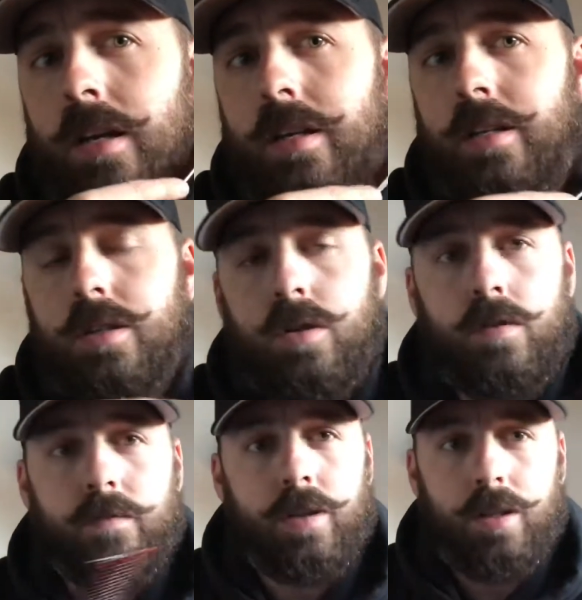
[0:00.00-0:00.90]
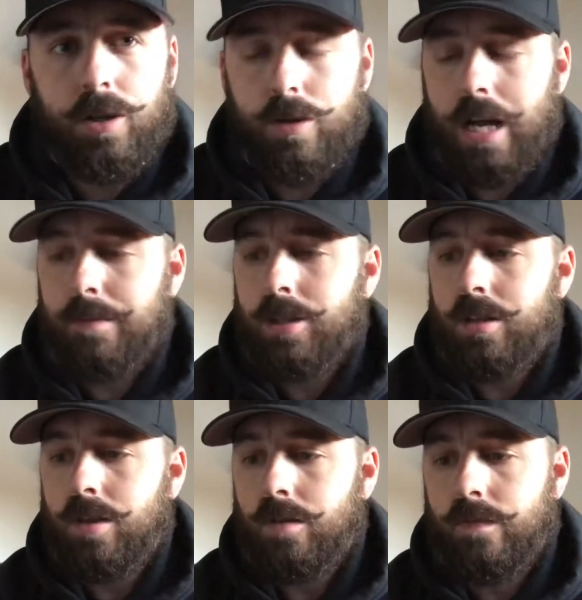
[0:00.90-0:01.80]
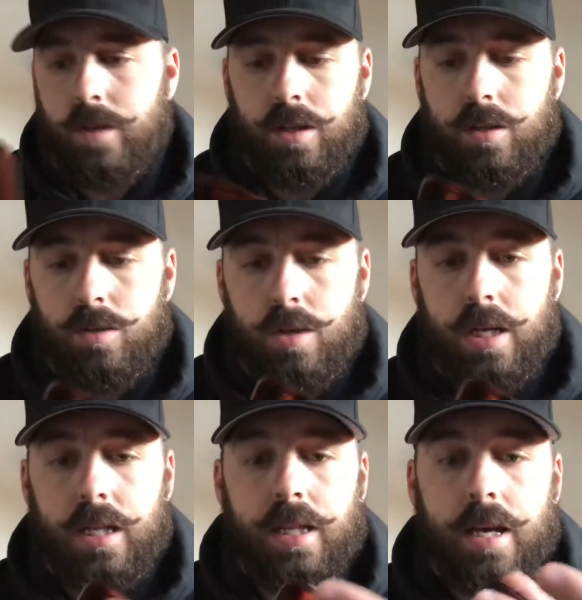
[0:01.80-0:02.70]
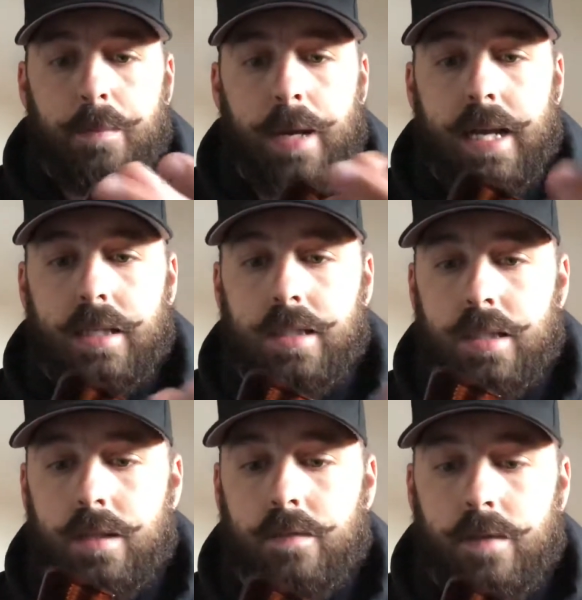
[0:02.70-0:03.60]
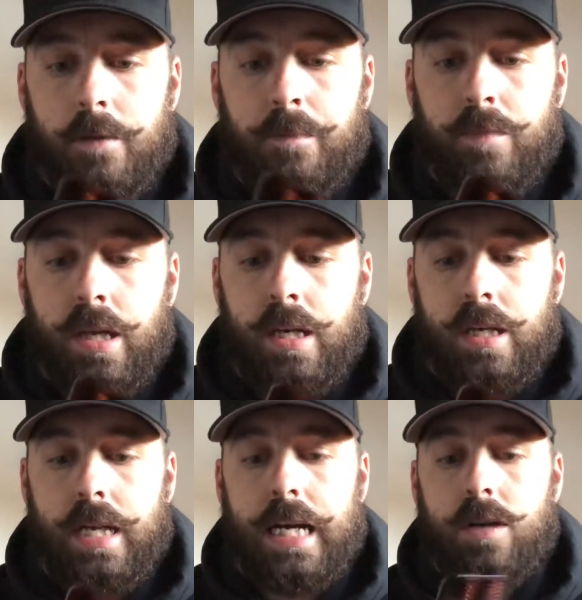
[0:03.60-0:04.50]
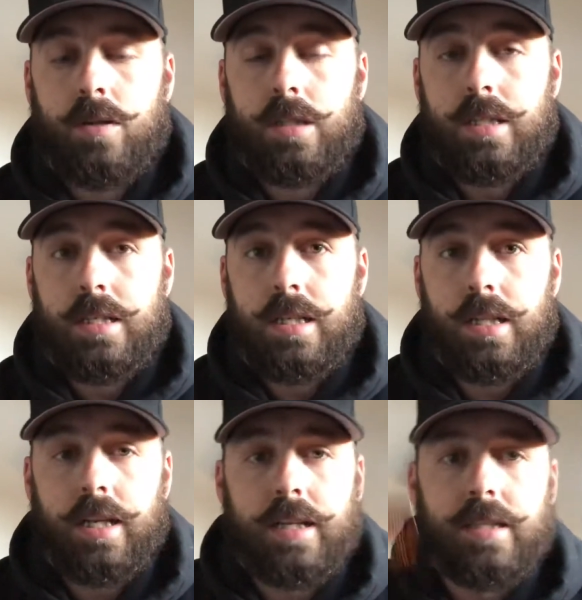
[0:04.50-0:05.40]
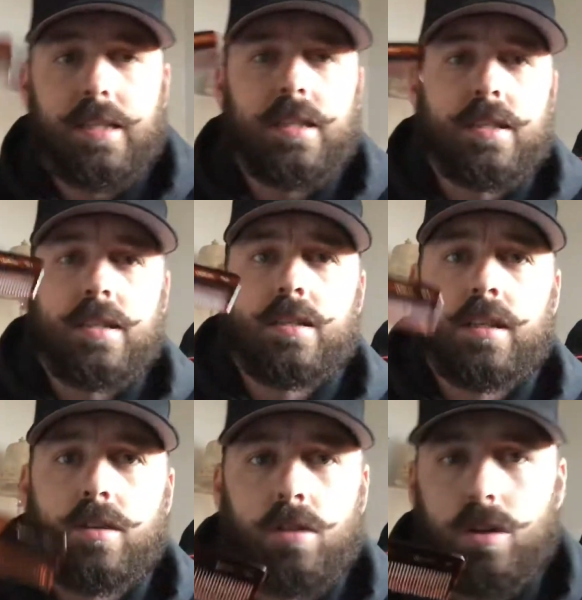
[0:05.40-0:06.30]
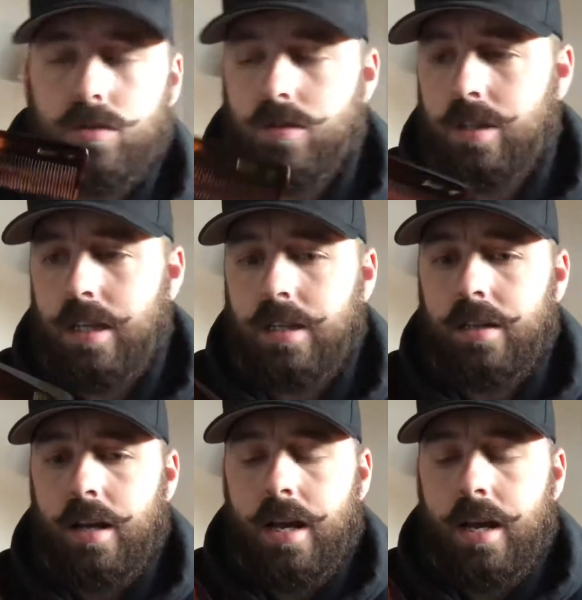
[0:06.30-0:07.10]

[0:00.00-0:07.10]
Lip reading: You don't feel it grabbing, you don't feel it doing any of that bad stuff. Now, this is, like I said, this is on the larger side.